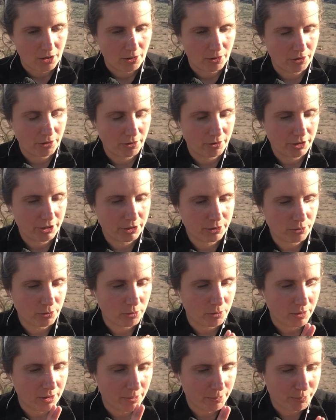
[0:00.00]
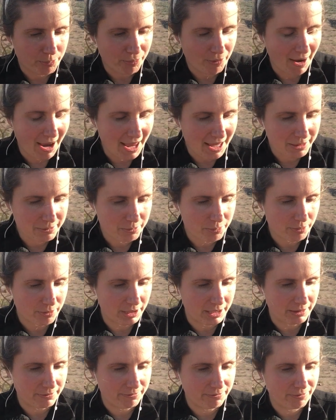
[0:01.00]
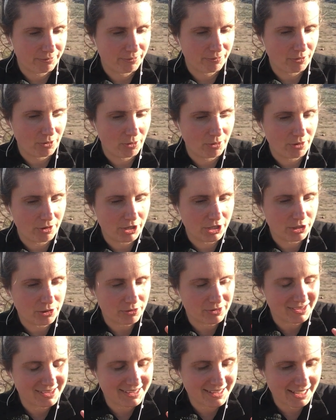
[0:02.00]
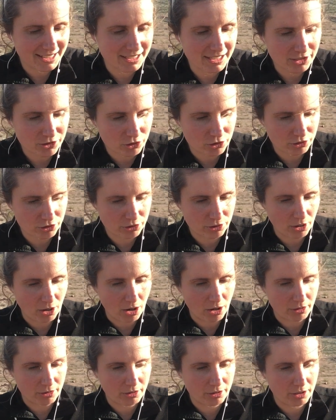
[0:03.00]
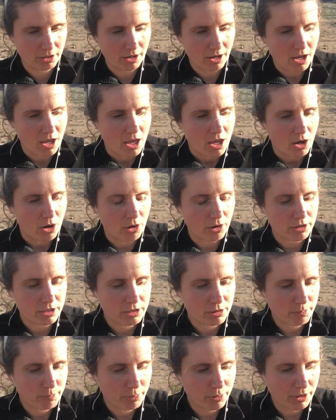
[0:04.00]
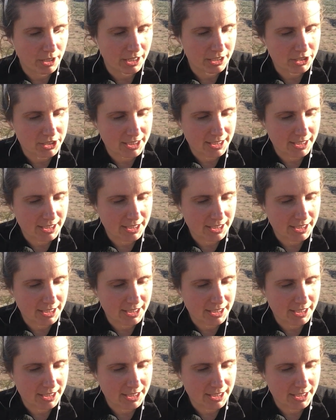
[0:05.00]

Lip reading: or your brand brief, or your signature talk, or you're putting